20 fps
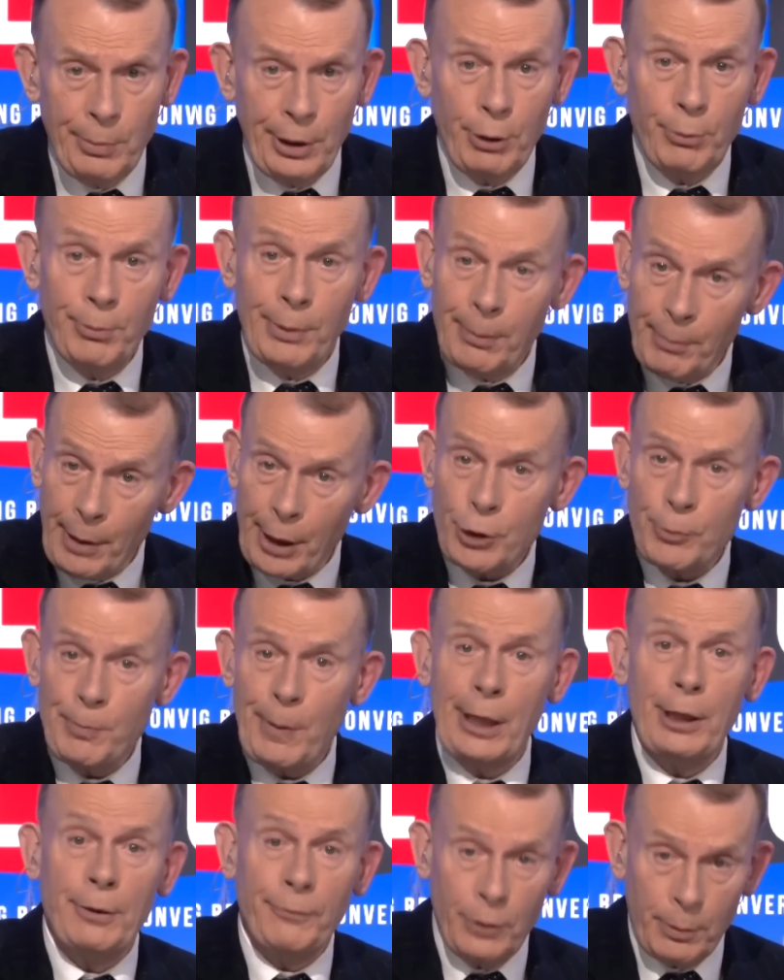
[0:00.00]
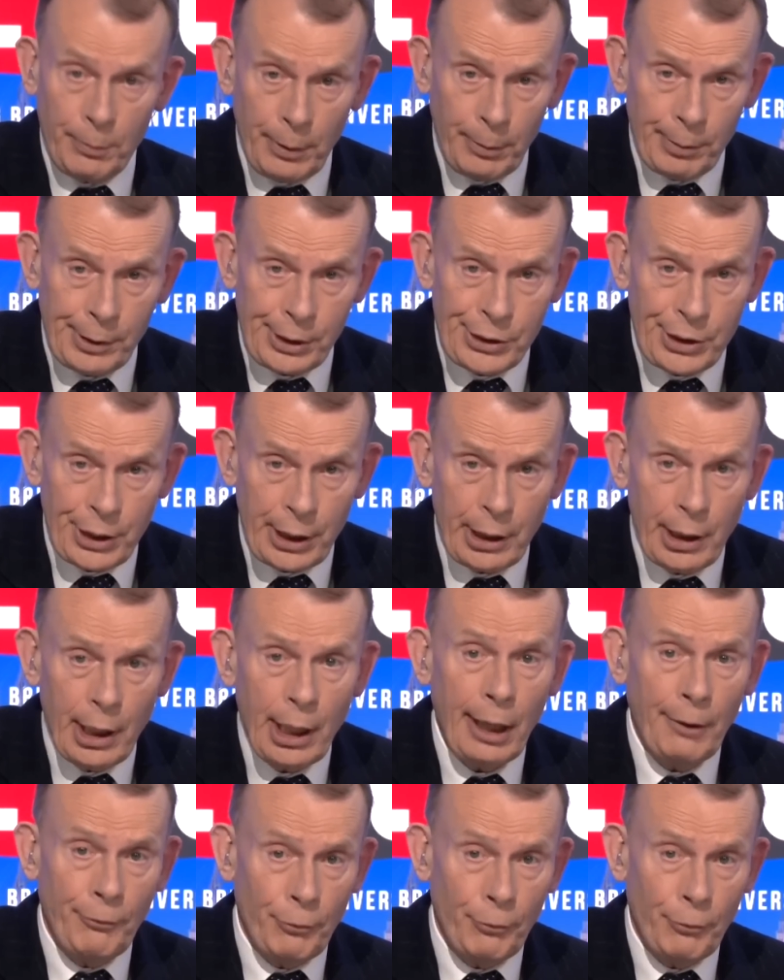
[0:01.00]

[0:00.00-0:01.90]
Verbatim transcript: but it would be much better for the B B C